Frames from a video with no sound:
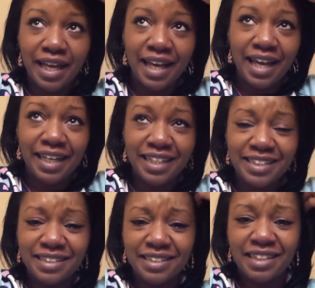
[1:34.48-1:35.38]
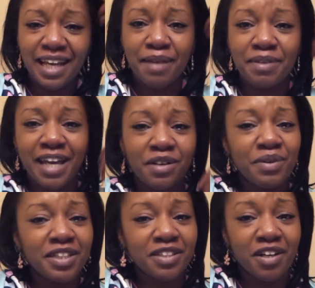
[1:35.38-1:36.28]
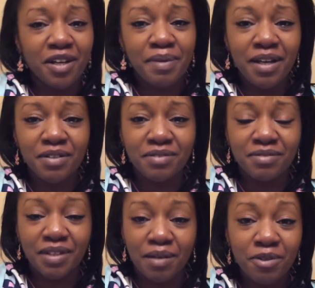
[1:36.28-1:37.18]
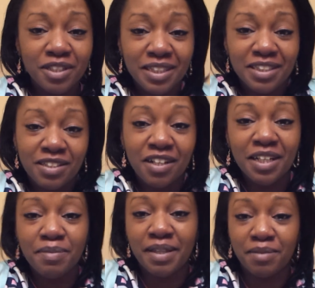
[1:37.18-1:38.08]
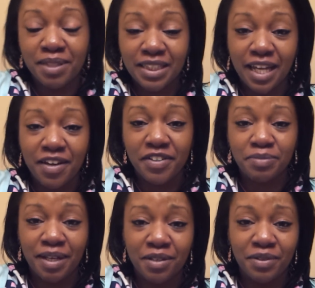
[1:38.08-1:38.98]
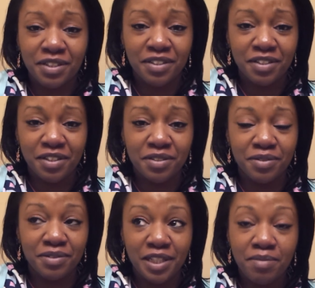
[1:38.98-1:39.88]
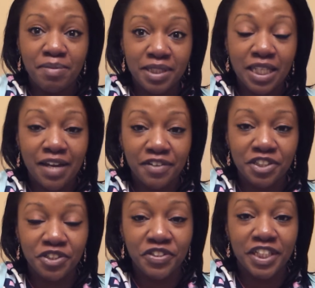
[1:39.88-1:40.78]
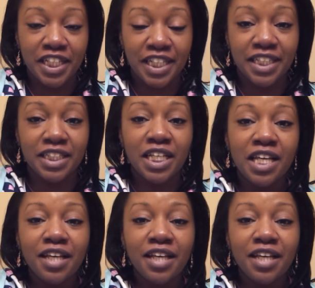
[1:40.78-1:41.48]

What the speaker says: I guess I don't want to talk about, it's talking about the miscarriage, but I don't want to, tell my miscarriage story again.